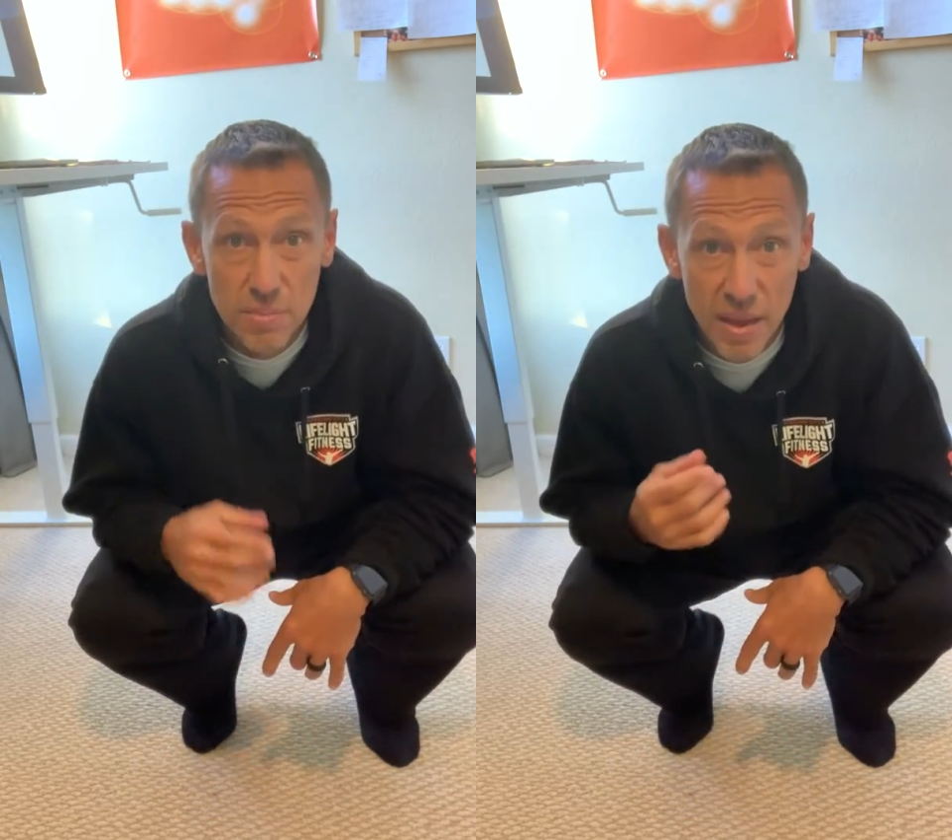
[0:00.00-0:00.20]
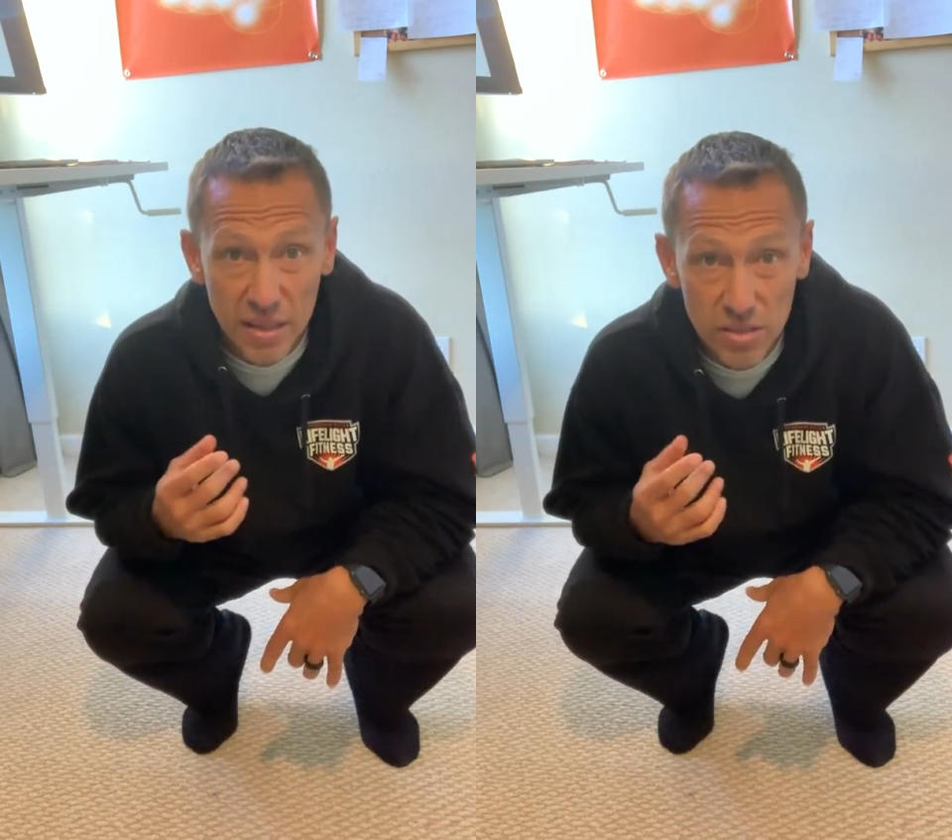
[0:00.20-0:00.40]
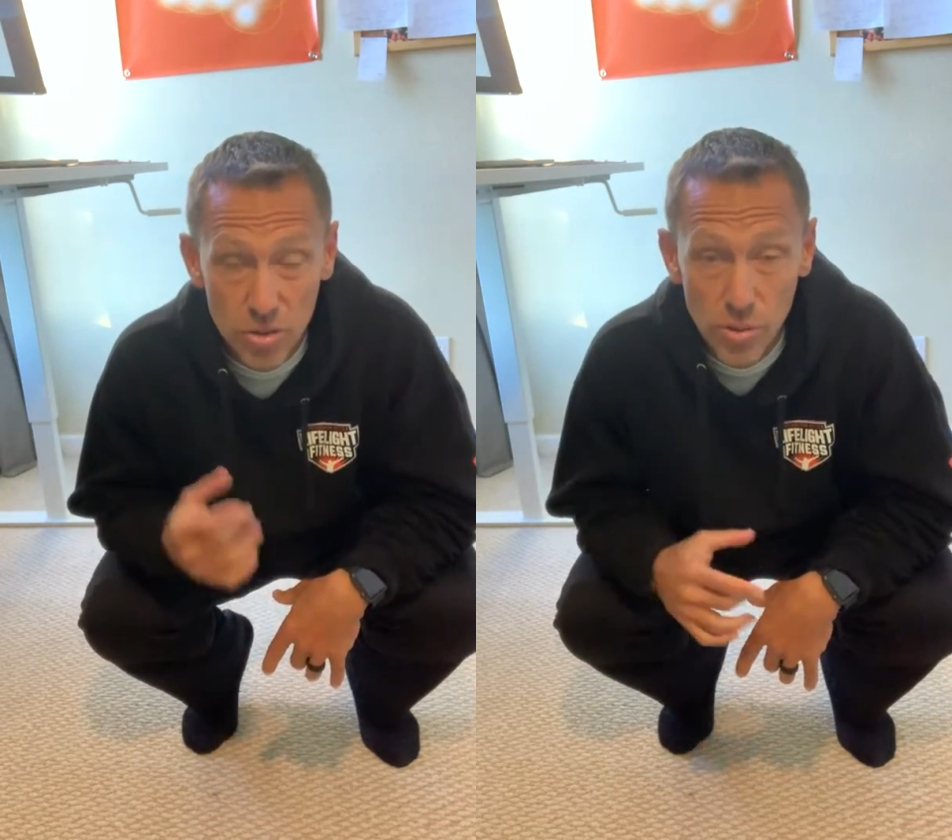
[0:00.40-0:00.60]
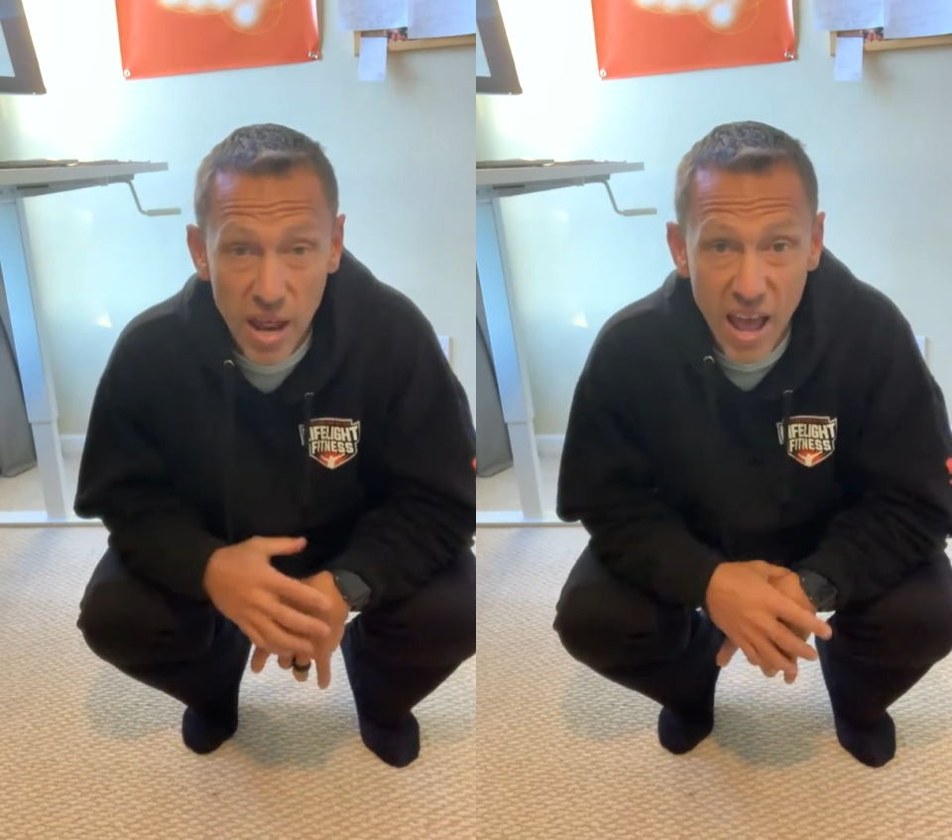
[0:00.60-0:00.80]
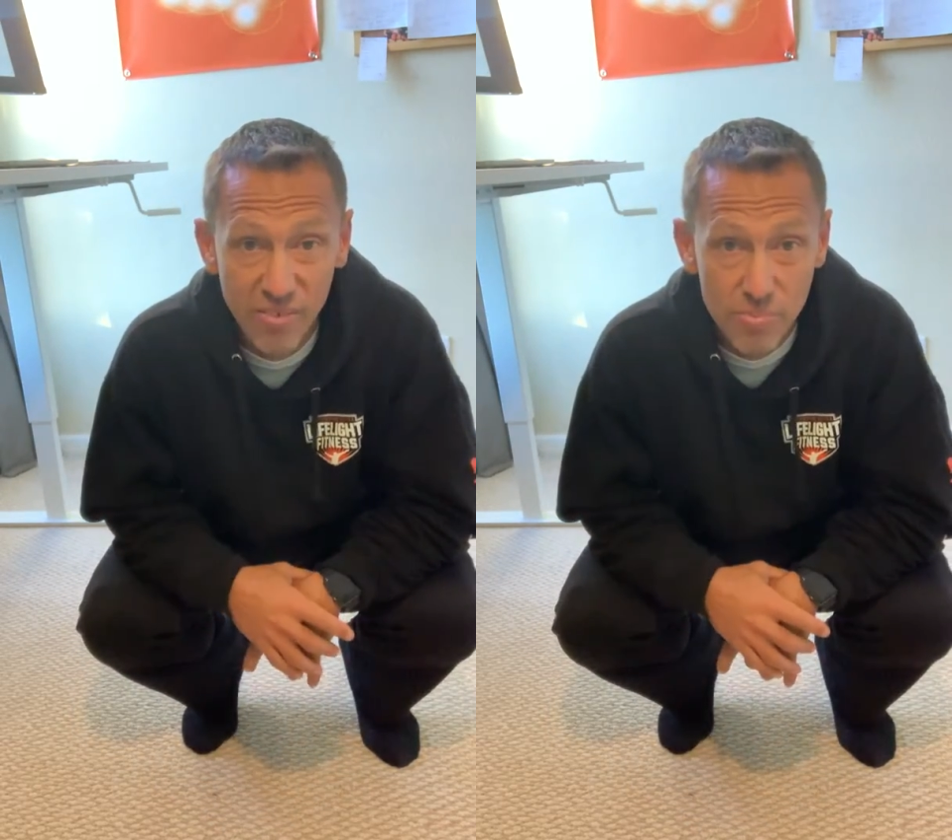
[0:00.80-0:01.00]
to make two and
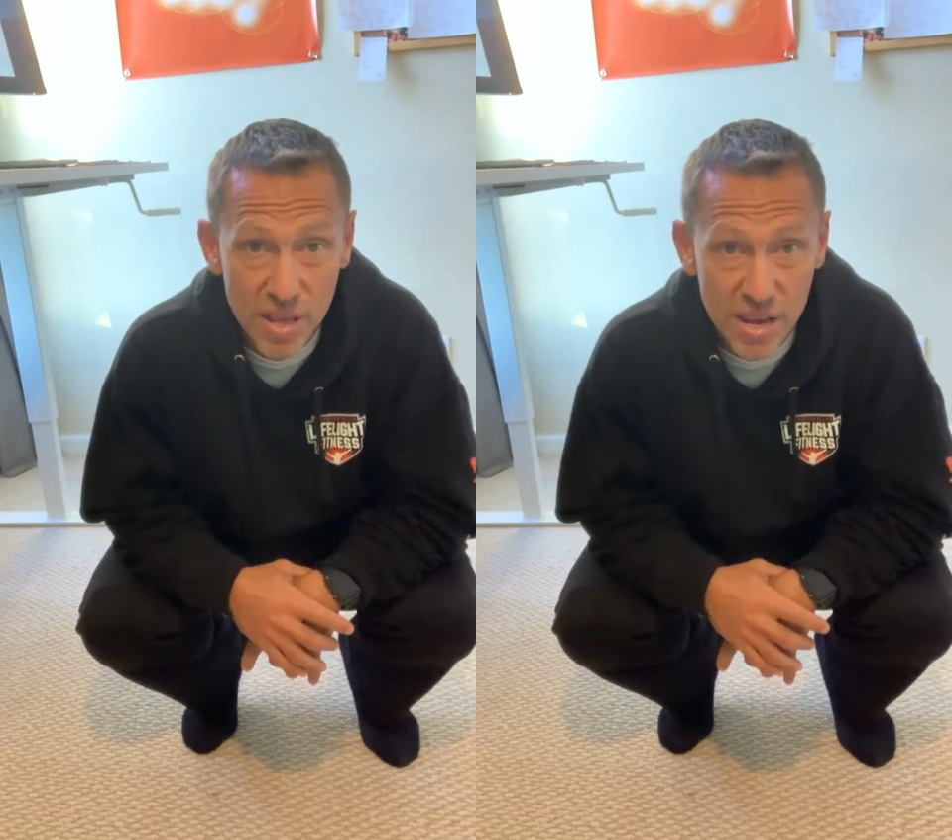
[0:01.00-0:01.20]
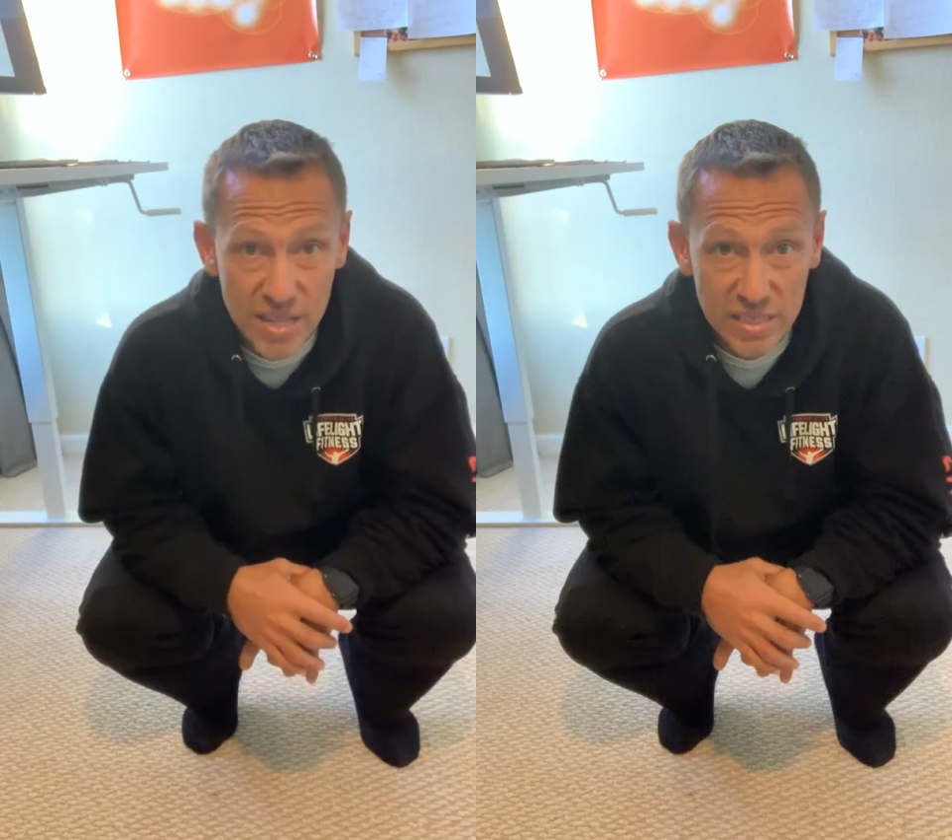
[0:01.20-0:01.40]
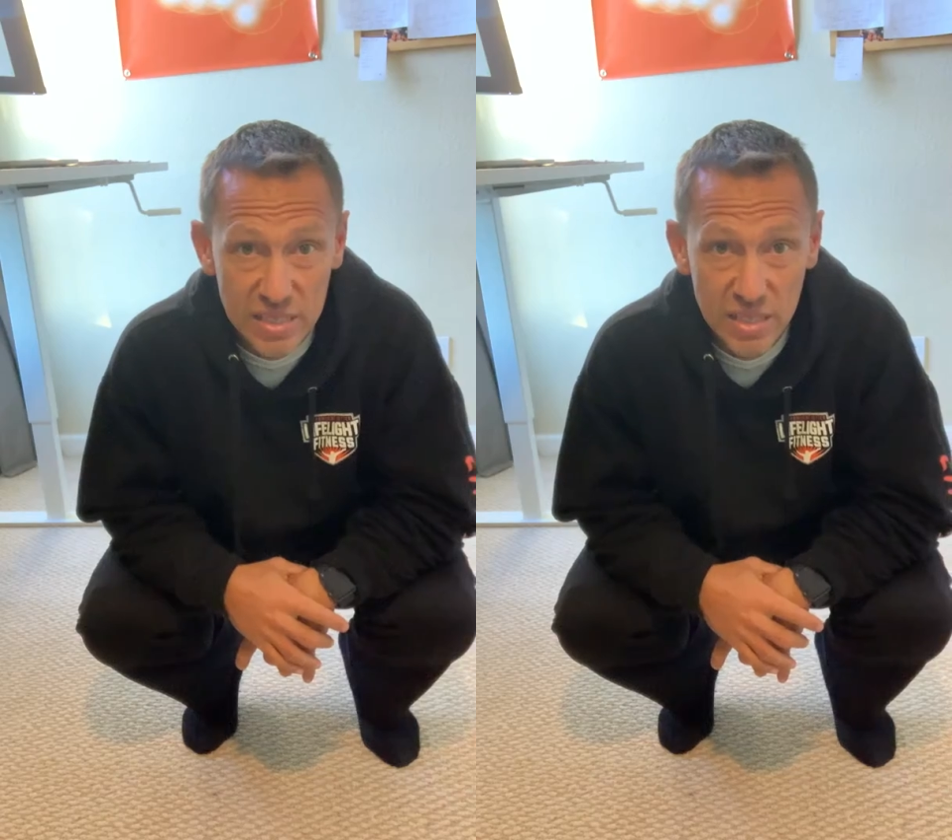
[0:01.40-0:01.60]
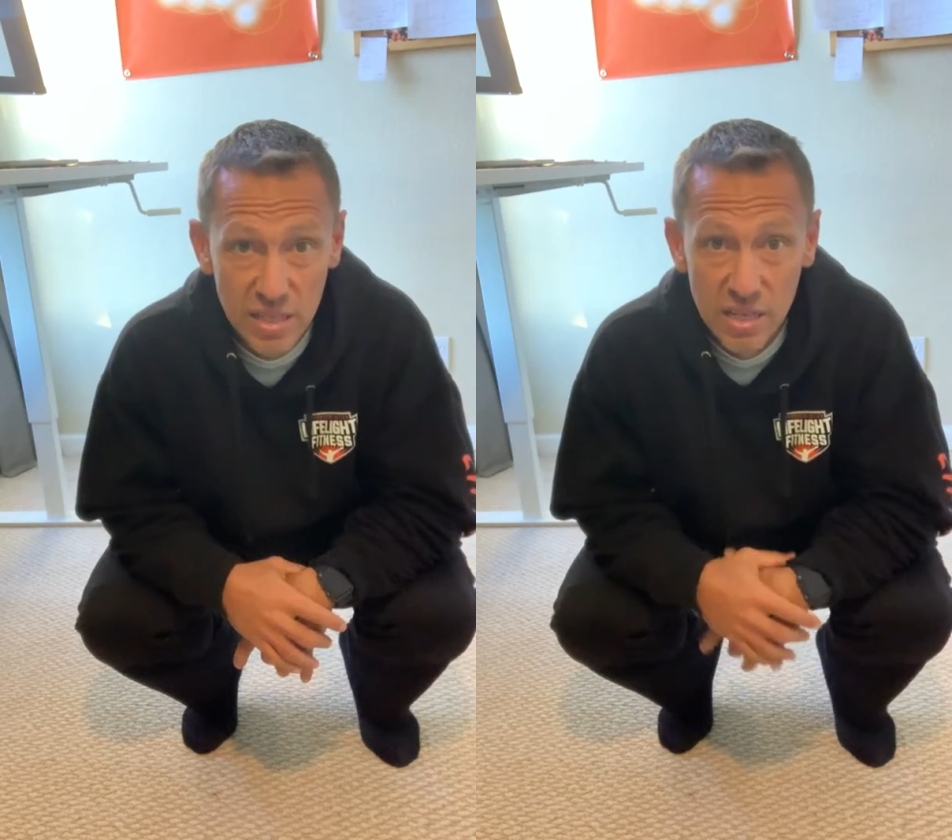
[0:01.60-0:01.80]
a half minutes